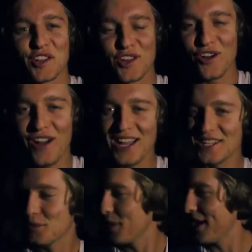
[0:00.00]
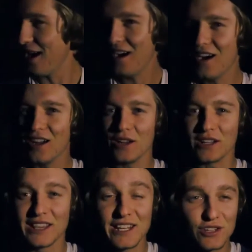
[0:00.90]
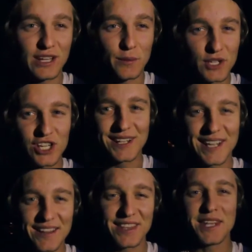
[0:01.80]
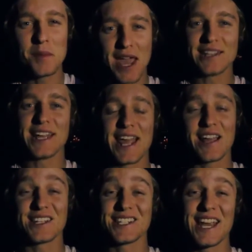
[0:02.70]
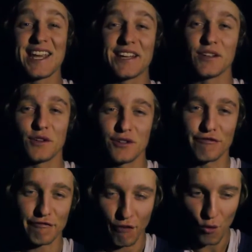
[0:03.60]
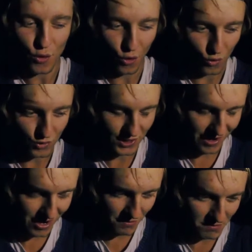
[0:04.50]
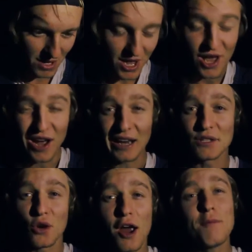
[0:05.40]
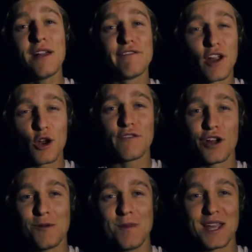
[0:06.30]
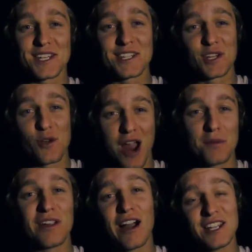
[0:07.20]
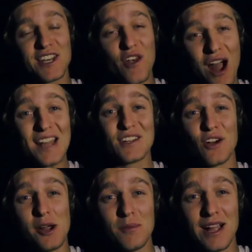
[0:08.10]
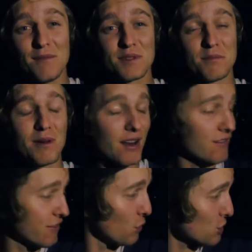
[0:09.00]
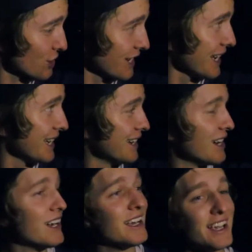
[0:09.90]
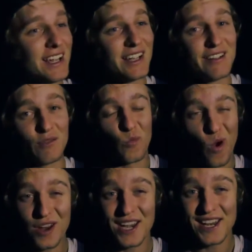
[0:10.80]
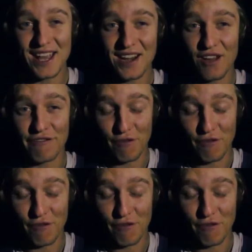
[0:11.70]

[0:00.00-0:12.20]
Guys, we're chilling in the abandoned house, taking loads of photos. I tried my very, very best to grab you guys a night time lapse, but unfortunately, one, I didn't get enough